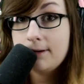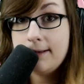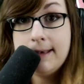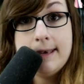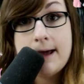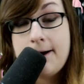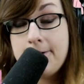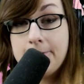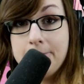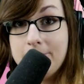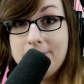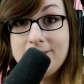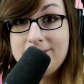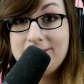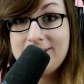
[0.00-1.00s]
no.
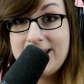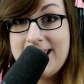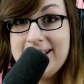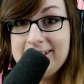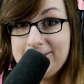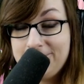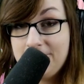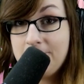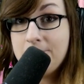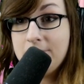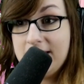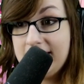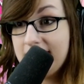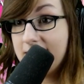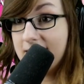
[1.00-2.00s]
His fault
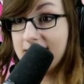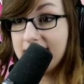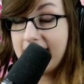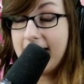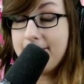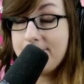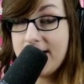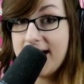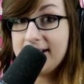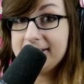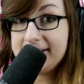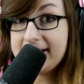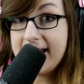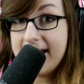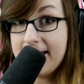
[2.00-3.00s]
is that that
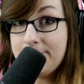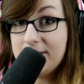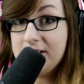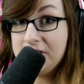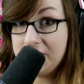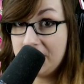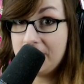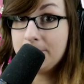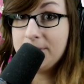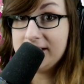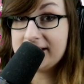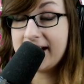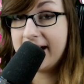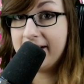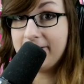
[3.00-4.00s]
man's name is Shelby
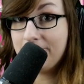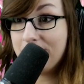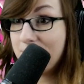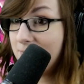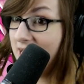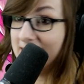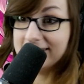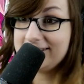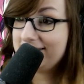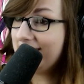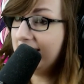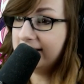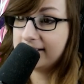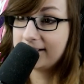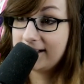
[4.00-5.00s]
Snail. It's
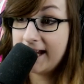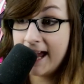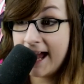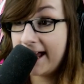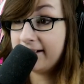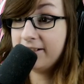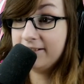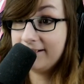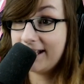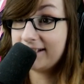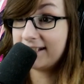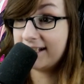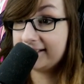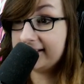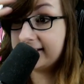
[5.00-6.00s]
it's canon that
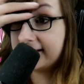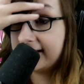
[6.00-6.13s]
that's his